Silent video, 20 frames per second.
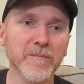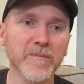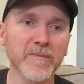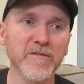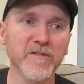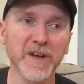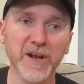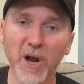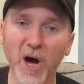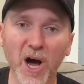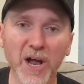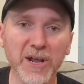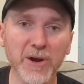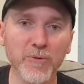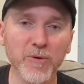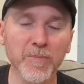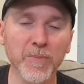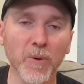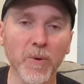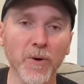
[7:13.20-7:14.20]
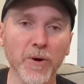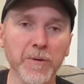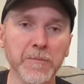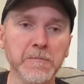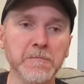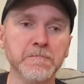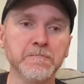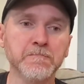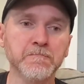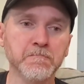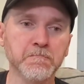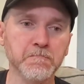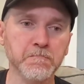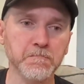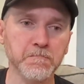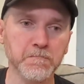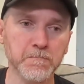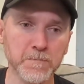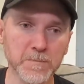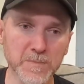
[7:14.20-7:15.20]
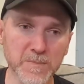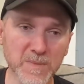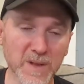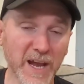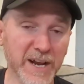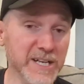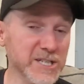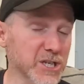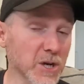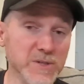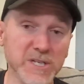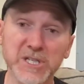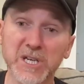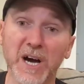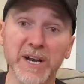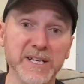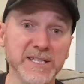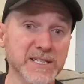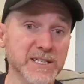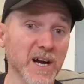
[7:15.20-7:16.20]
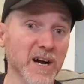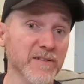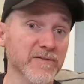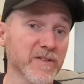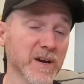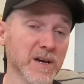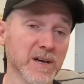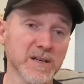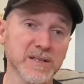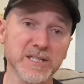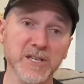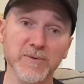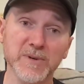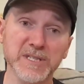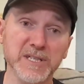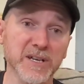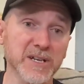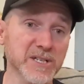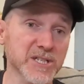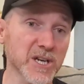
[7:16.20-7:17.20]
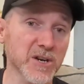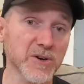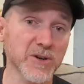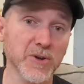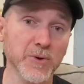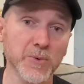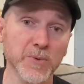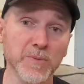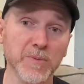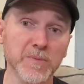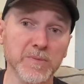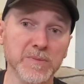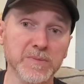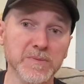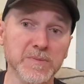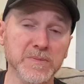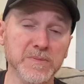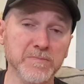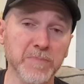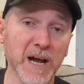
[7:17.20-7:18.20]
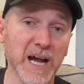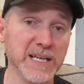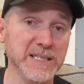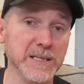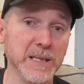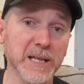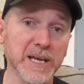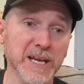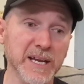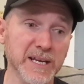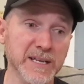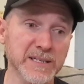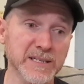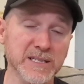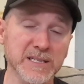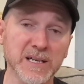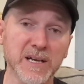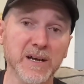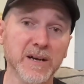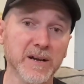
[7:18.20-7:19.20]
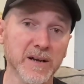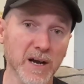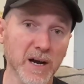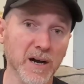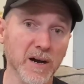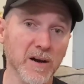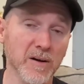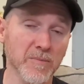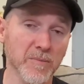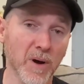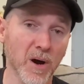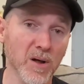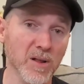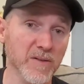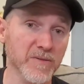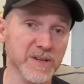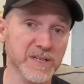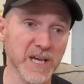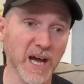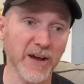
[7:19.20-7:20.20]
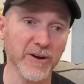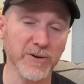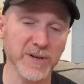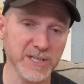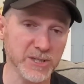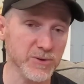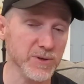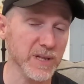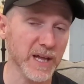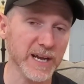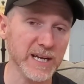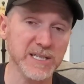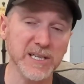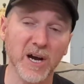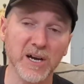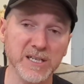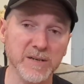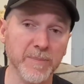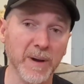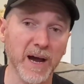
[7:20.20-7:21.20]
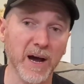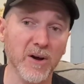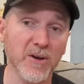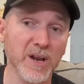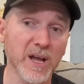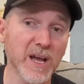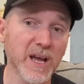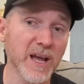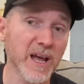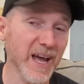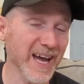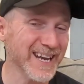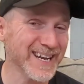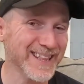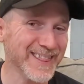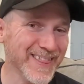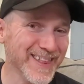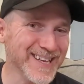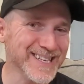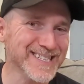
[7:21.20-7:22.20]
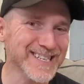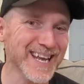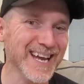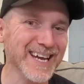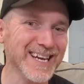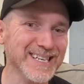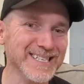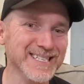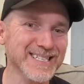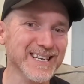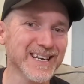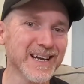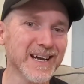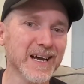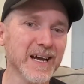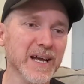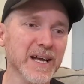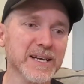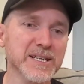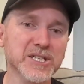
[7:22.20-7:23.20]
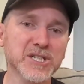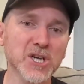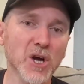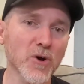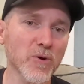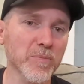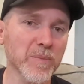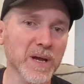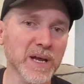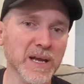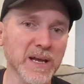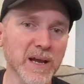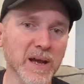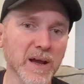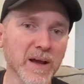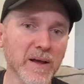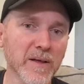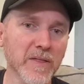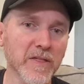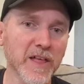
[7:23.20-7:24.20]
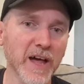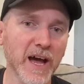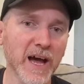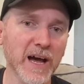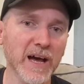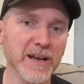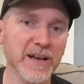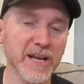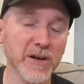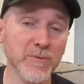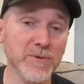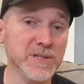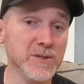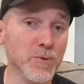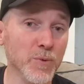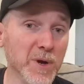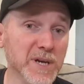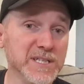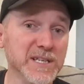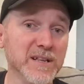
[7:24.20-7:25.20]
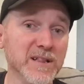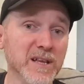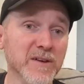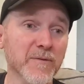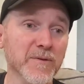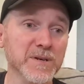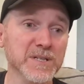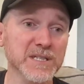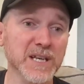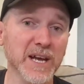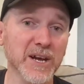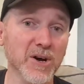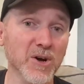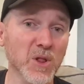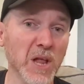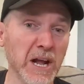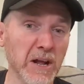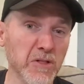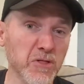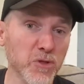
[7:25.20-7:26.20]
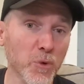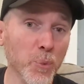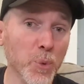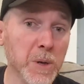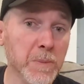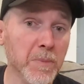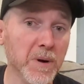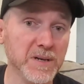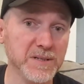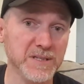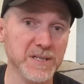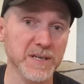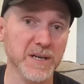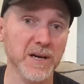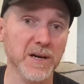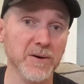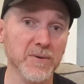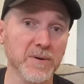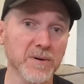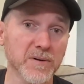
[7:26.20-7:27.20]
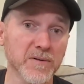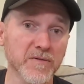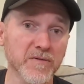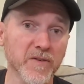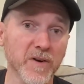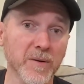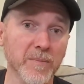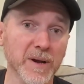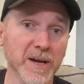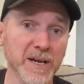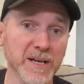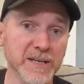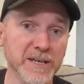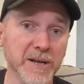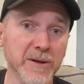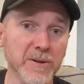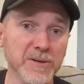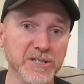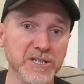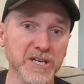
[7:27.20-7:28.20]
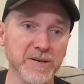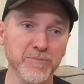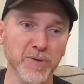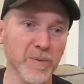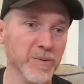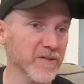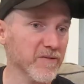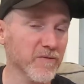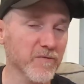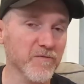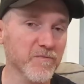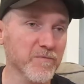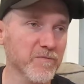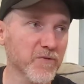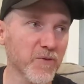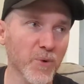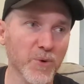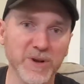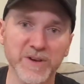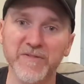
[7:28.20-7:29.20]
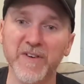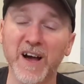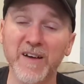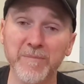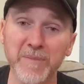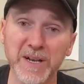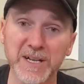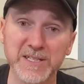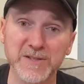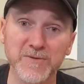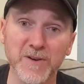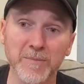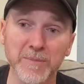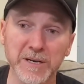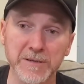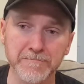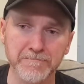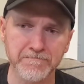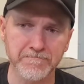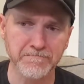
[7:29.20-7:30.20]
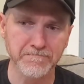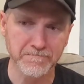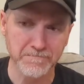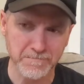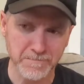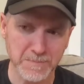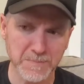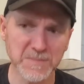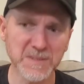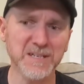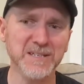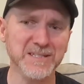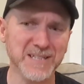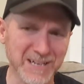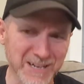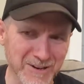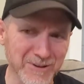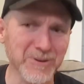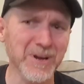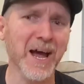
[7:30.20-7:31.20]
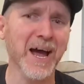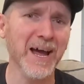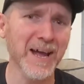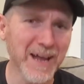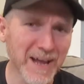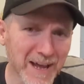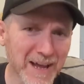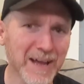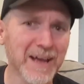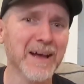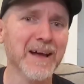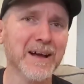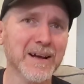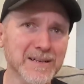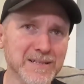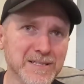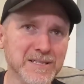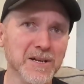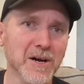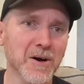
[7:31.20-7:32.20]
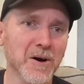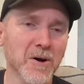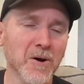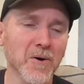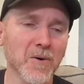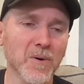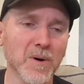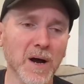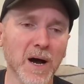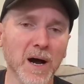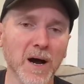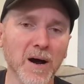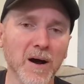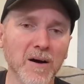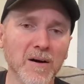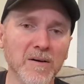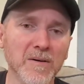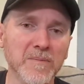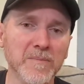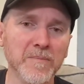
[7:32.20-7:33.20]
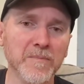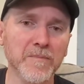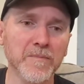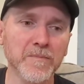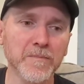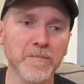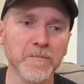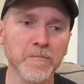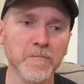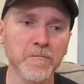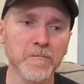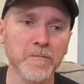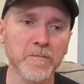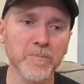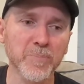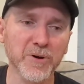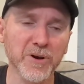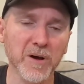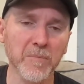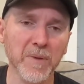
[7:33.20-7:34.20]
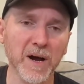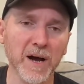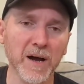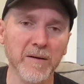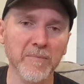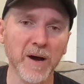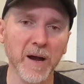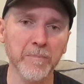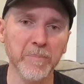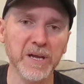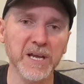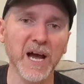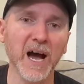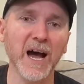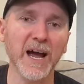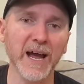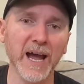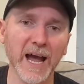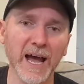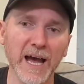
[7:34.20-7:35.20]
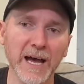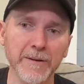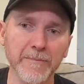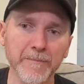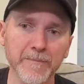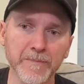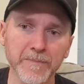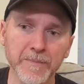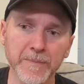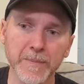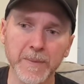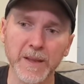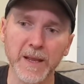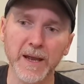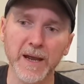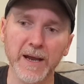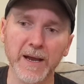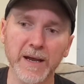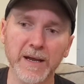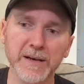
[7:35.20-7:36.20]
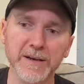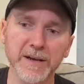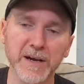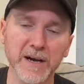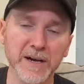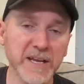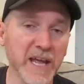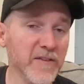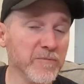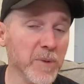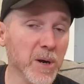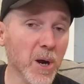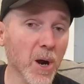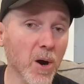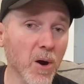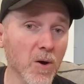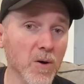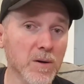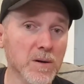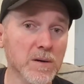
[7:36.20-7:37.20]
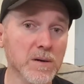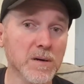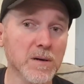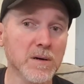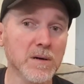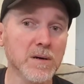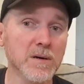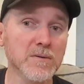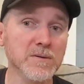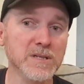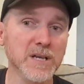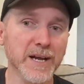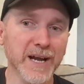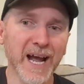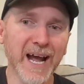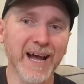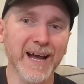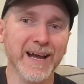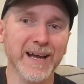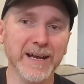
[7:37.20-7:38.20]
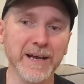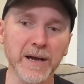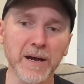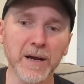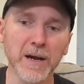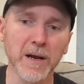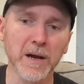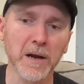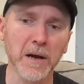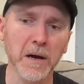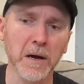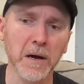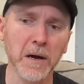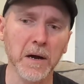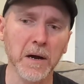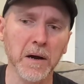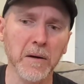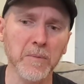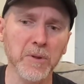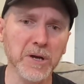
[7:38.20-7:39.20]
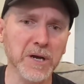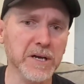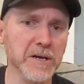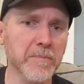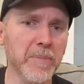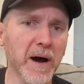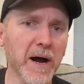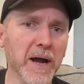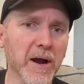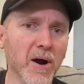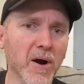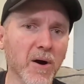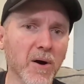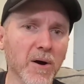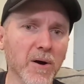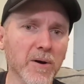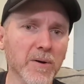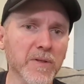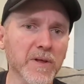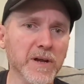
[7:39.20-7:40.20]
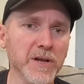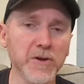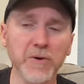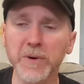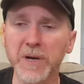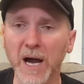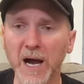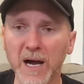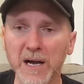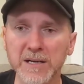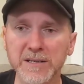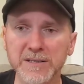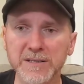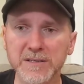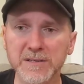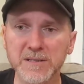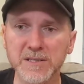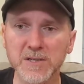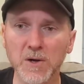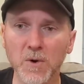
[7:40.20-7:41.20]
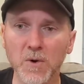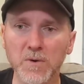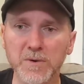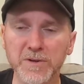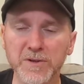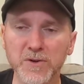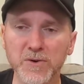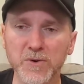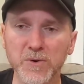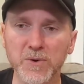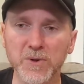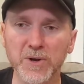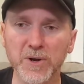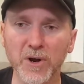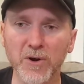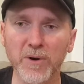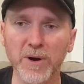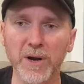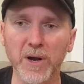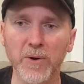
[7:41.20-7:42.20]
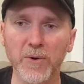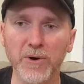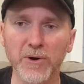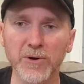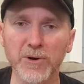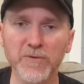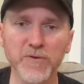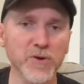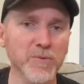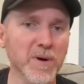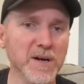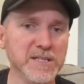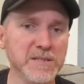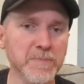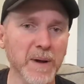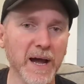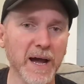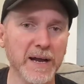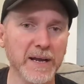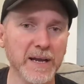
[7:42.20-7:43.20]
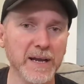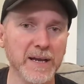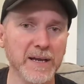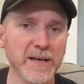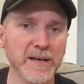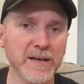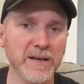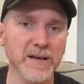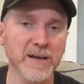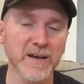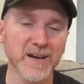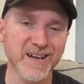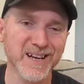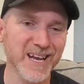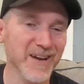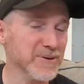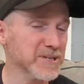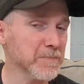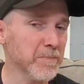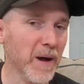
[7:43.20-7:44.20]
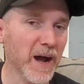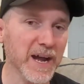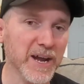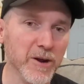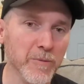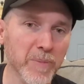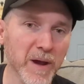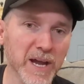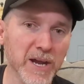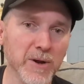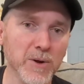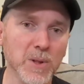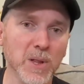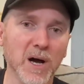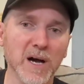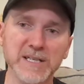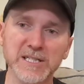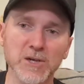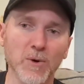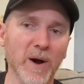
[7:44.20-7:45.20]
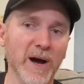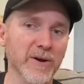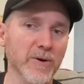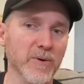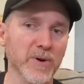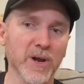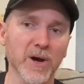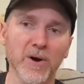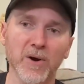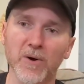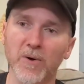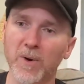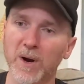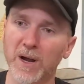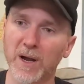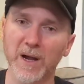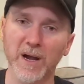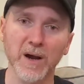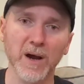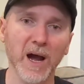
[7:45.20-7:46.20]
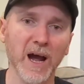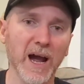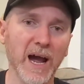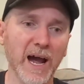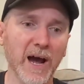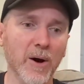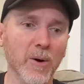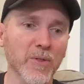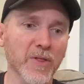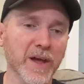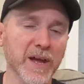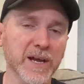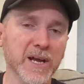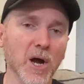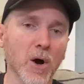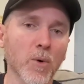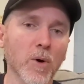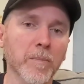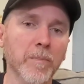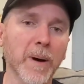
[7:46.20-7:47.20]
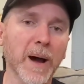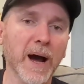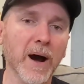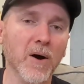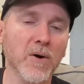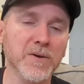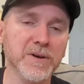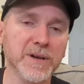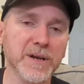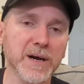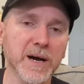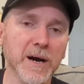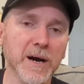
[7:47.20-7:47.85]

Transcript: VIN audit report, and it shows a ton of stuff. So it's going to show you past liens, all of the title history like I talked about, and in this case, it showed me that it was recently for sale like 3 months ago from a dealership probably 45 minutes from me. I was like, okay. So put on my PI hat and gave him a call. I was like, hey, I'm looking to buy a car that you guys sold to the current owner a few months back, and it was a buy here, pay here lot. So I don't know how they go about